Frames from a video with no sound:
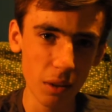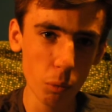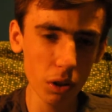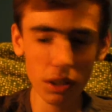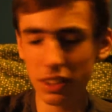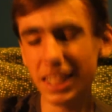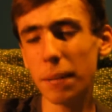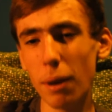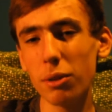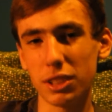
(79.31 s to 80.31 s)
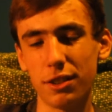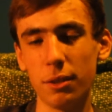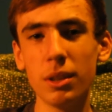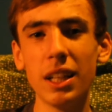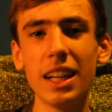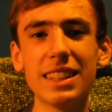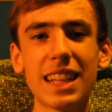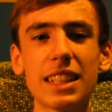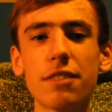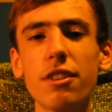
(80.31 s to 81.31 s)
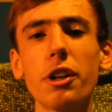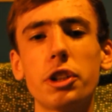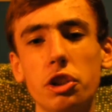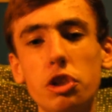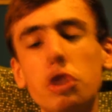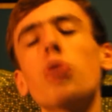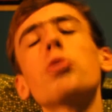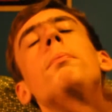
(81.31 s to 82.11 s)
The thing about this film is that it diverges so